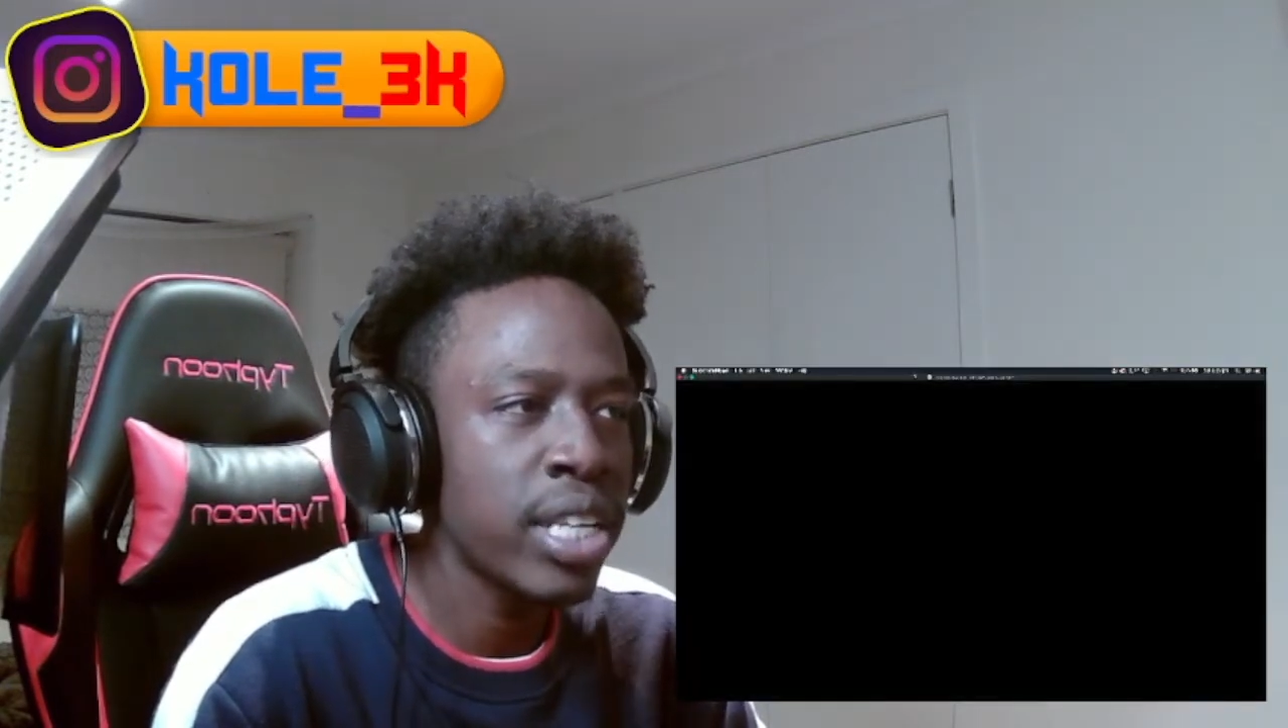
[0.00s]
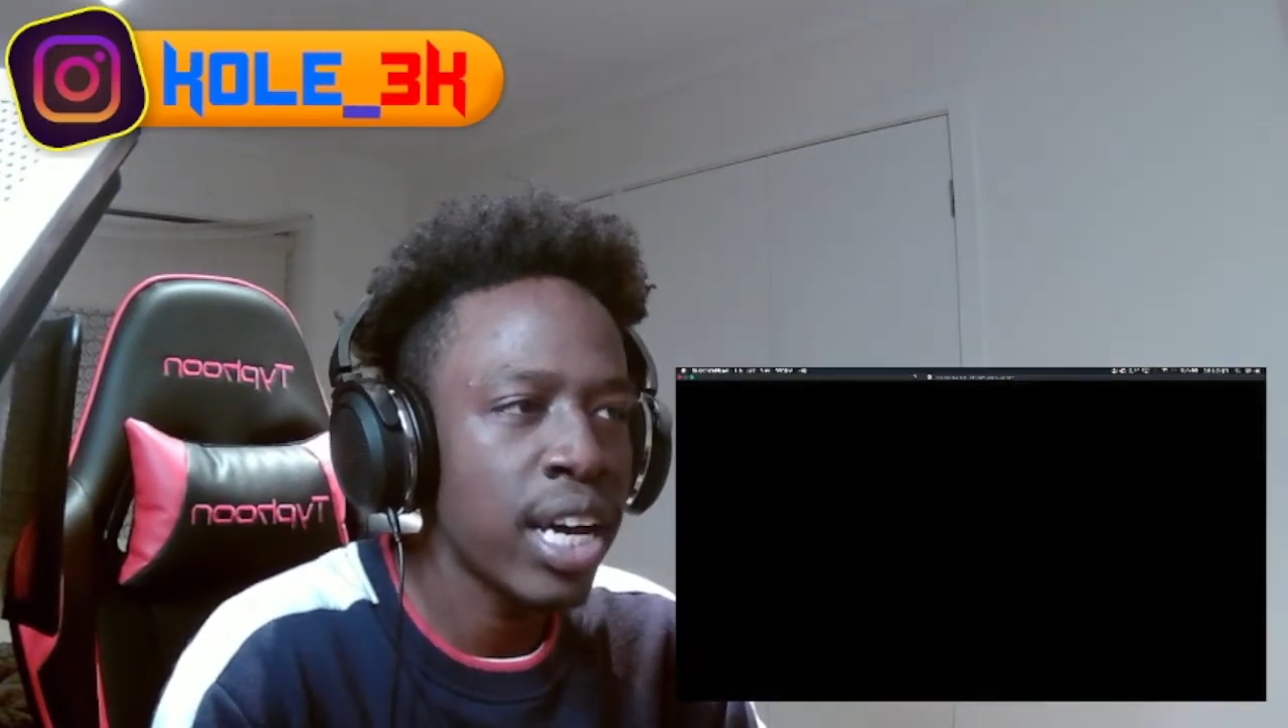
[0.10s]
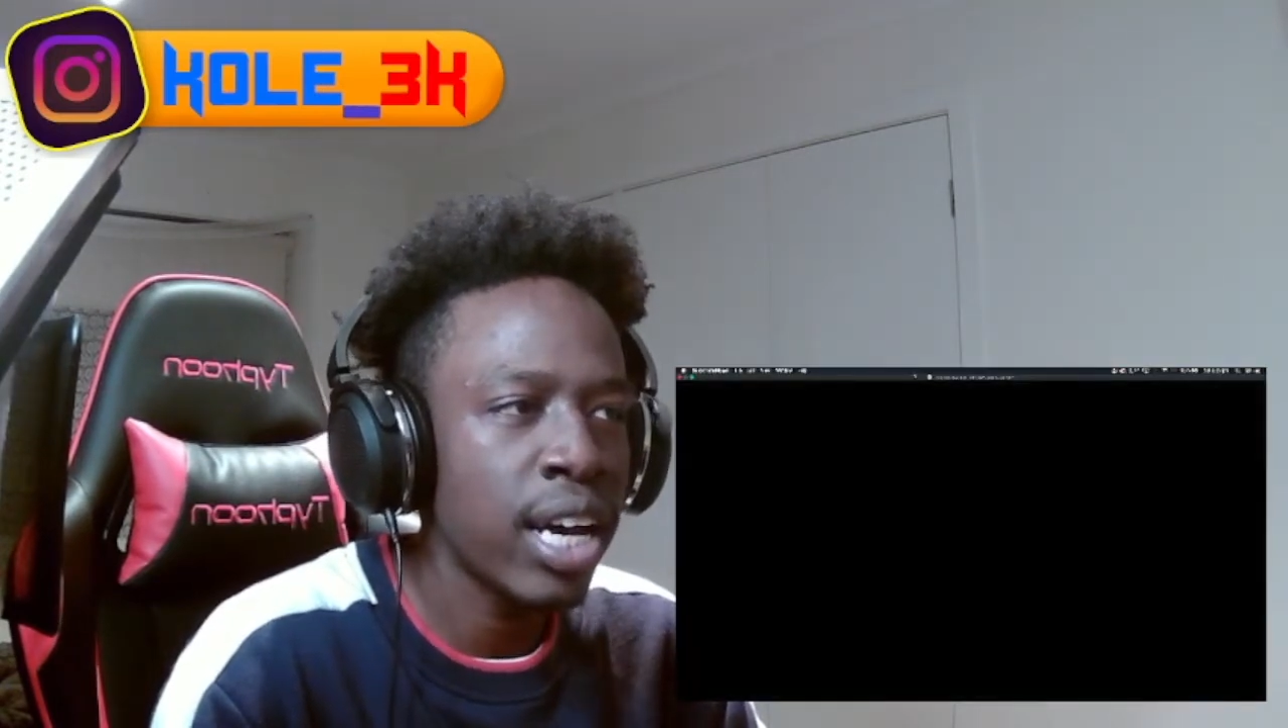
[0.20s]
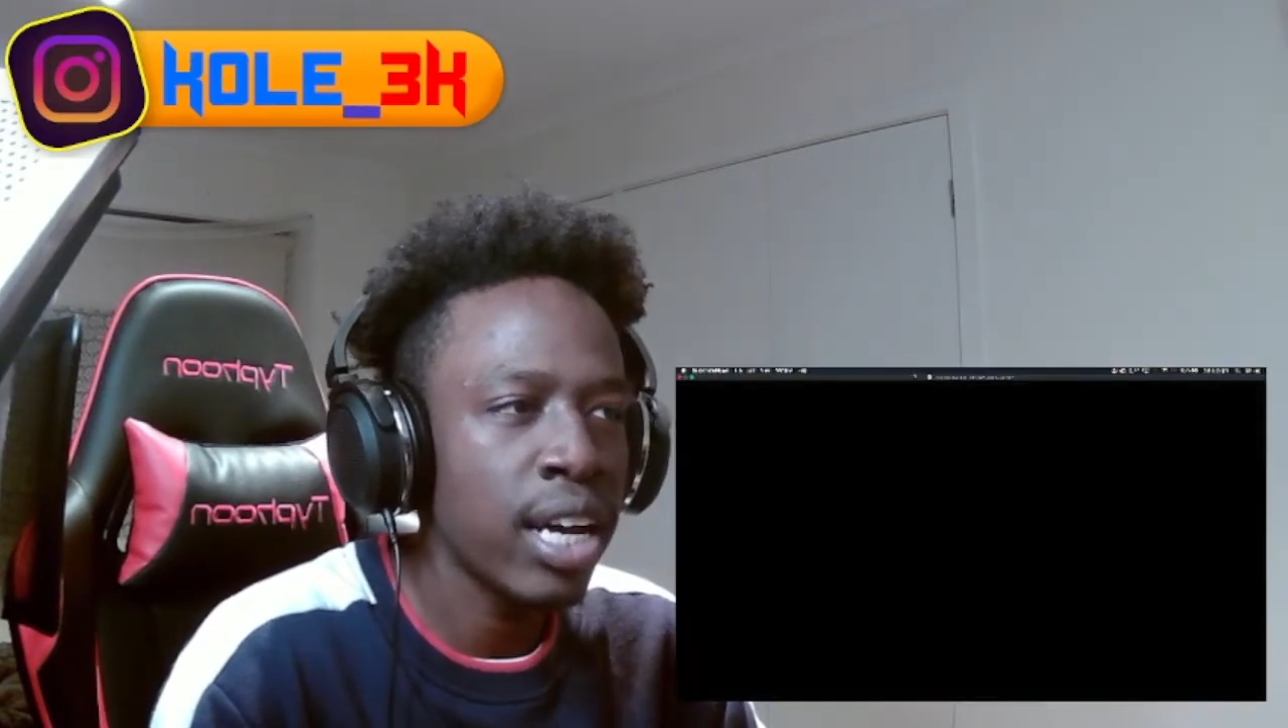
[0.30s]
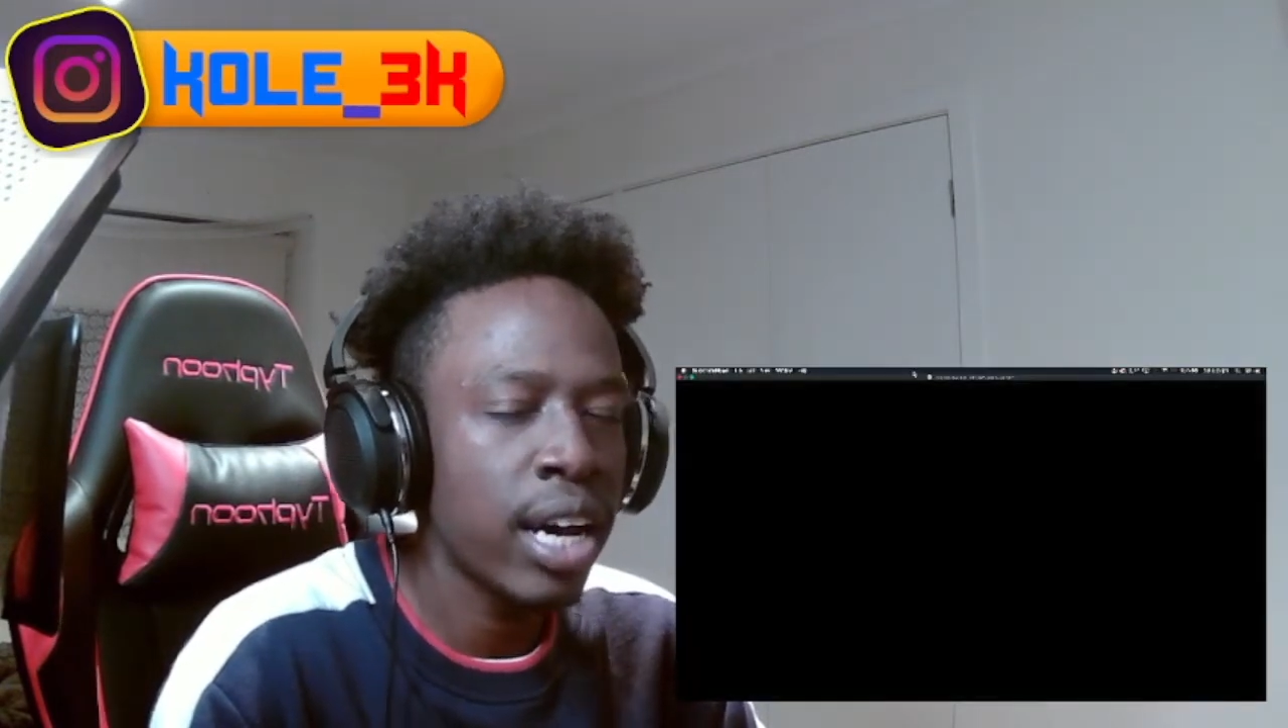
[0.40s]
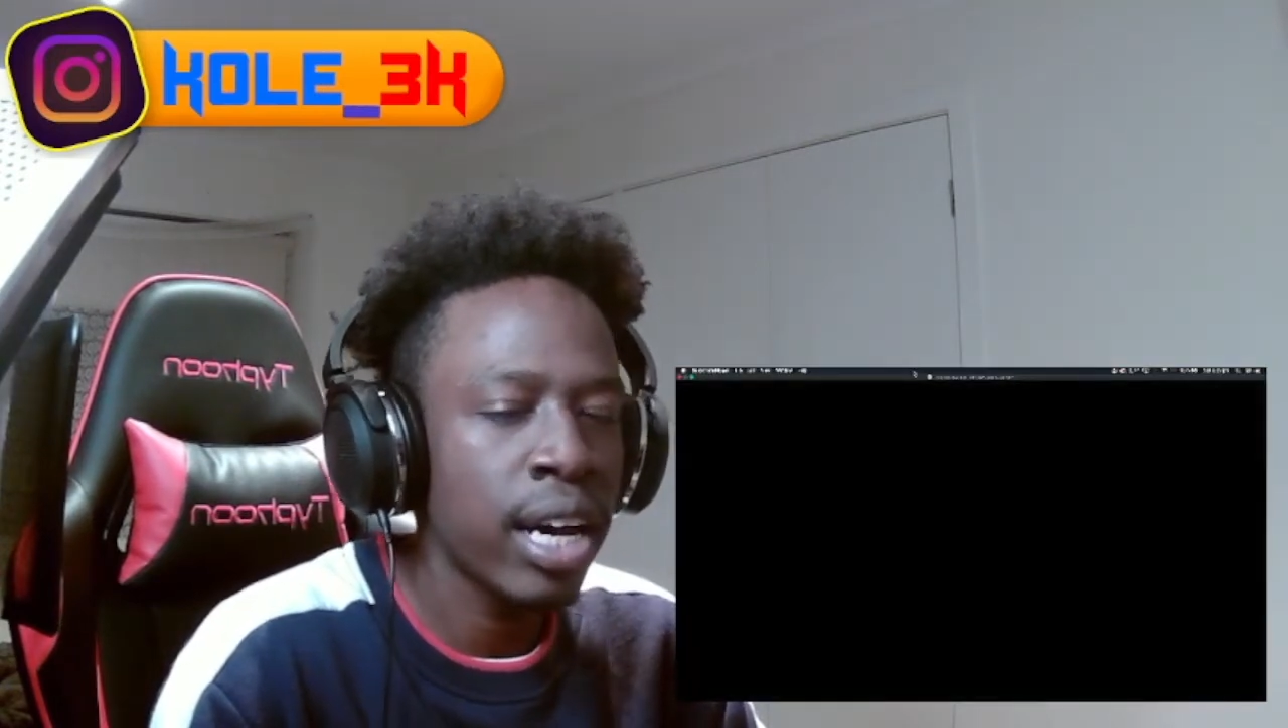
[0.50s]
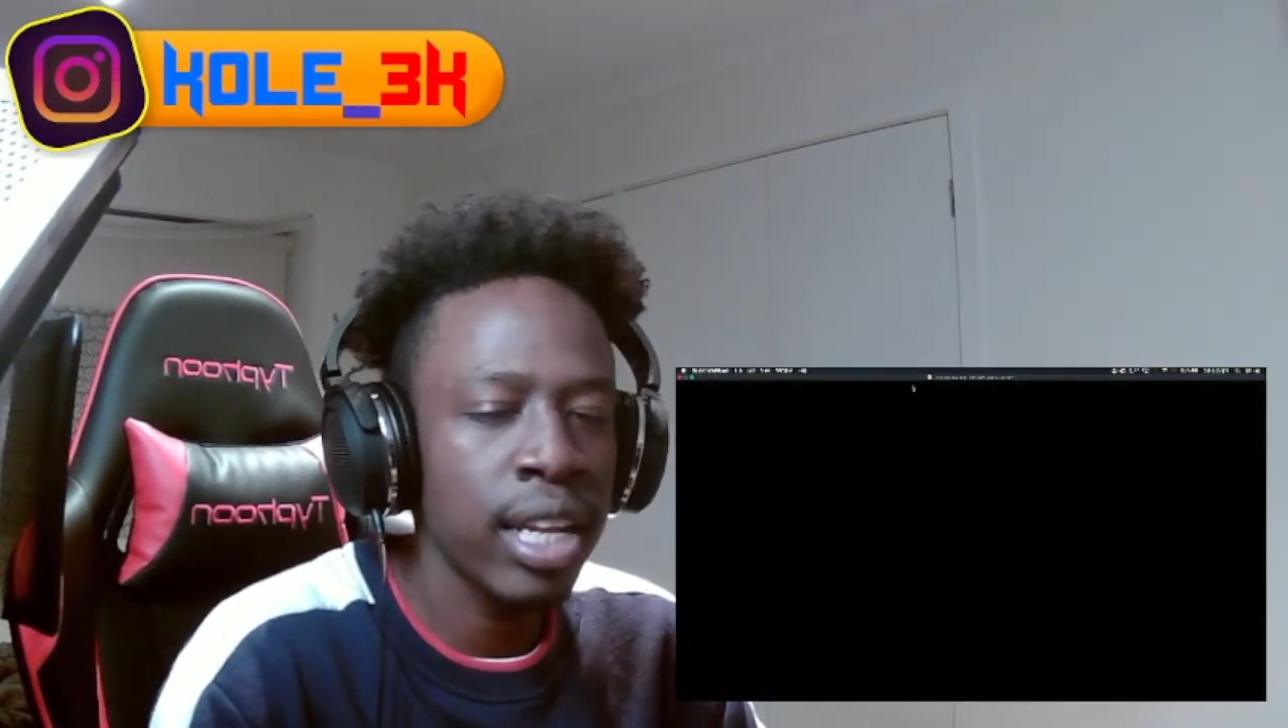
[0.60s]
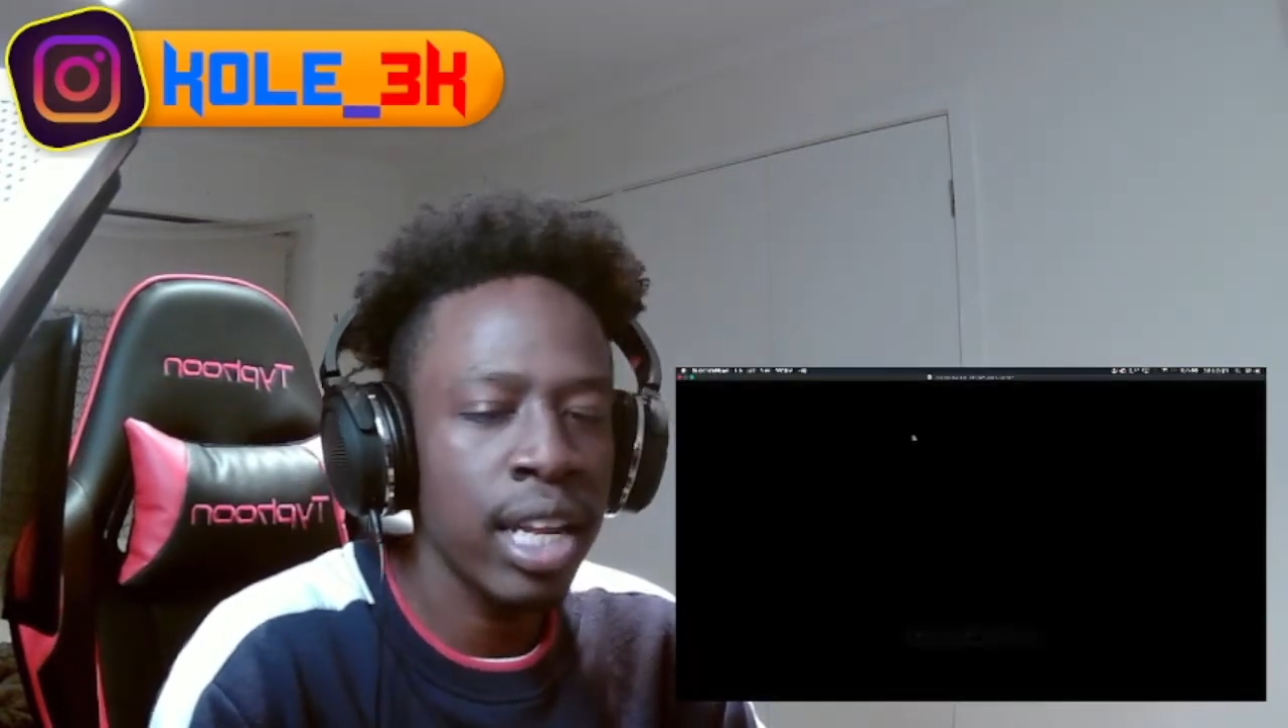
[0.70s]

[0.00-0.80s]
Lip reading: that,